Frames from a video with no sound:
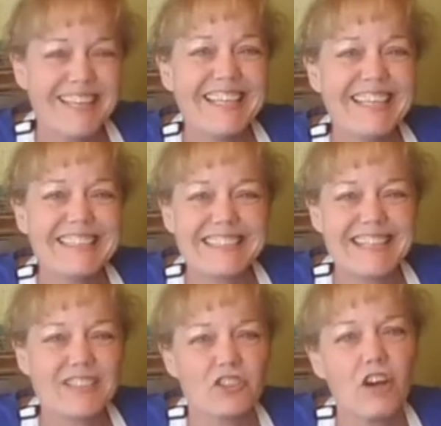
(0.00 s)

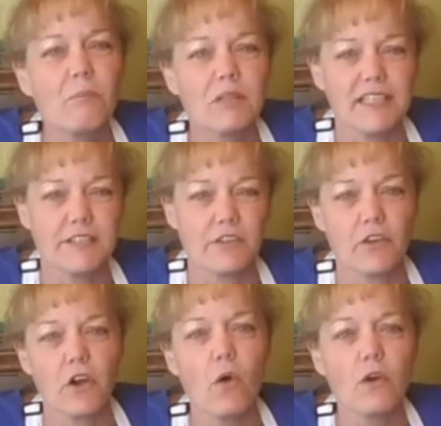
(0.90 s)
It's crumbly. So the
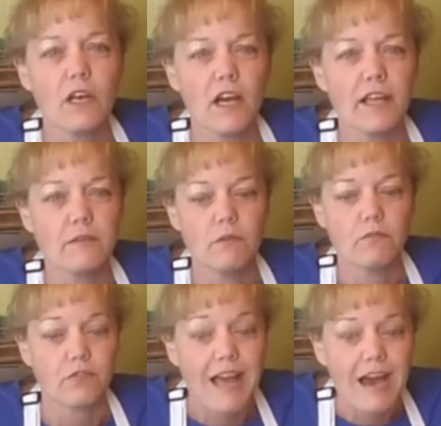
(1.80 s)
coconut
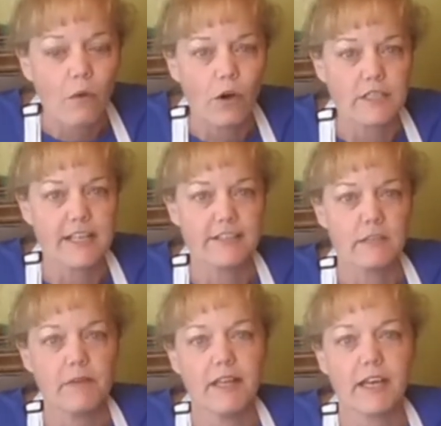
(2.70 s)
flour tends to
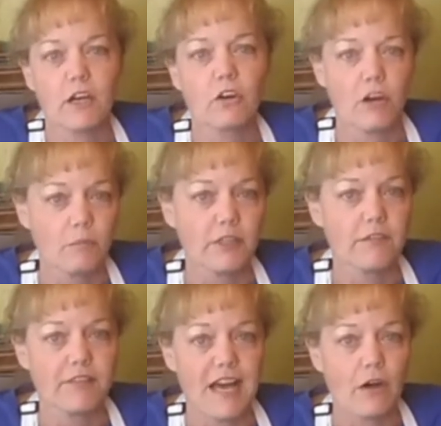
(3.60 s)
be like a crumbly
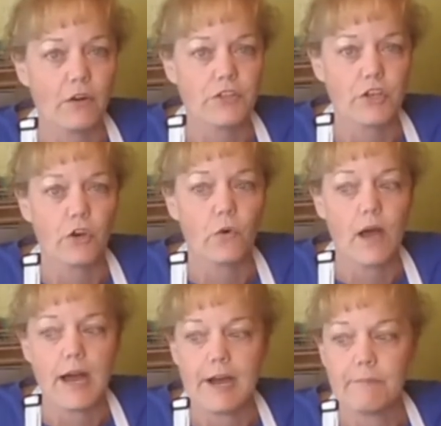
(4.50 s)
flour. So
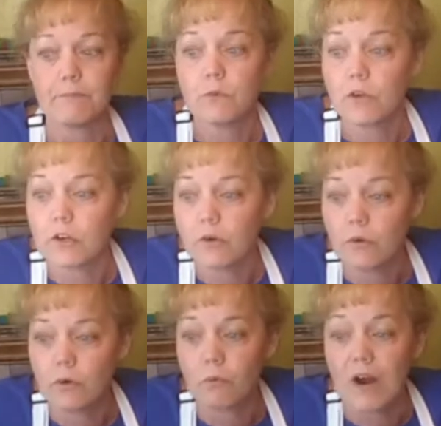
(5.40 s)

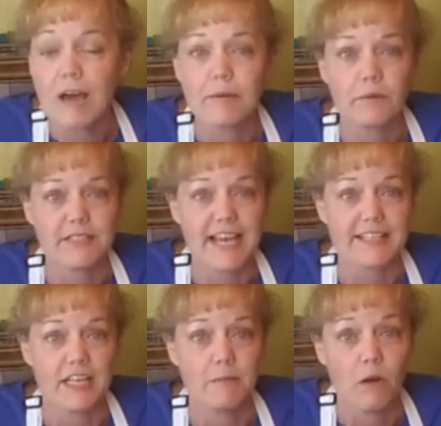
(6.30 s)
Robin was
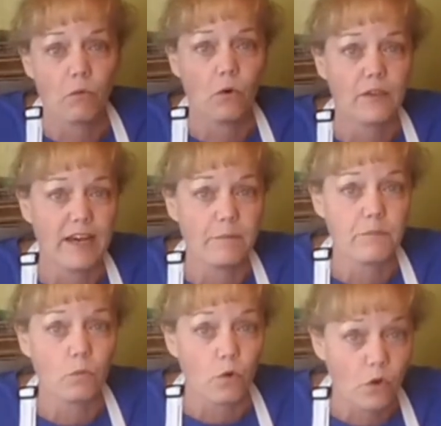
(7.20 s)
asking about rolled
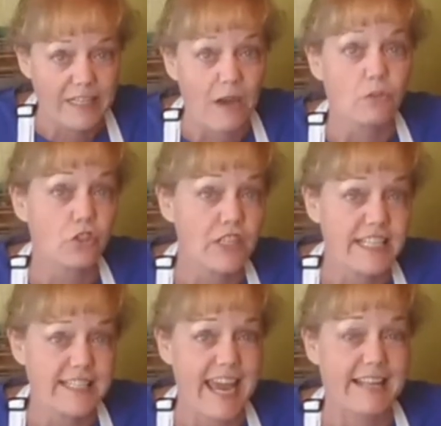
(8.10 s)
out treats,
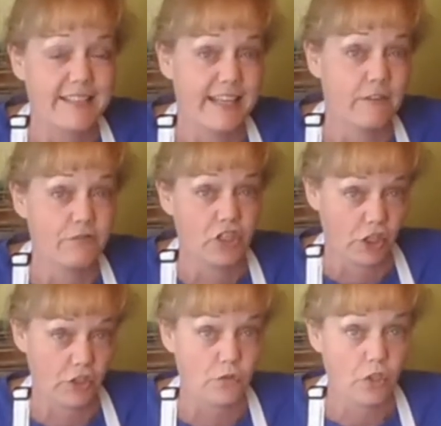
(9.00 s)
asking if she could
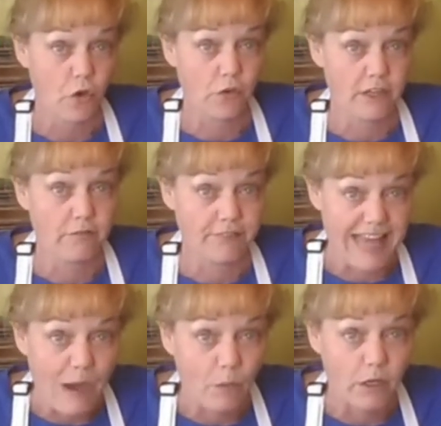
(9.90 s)
use coconut flour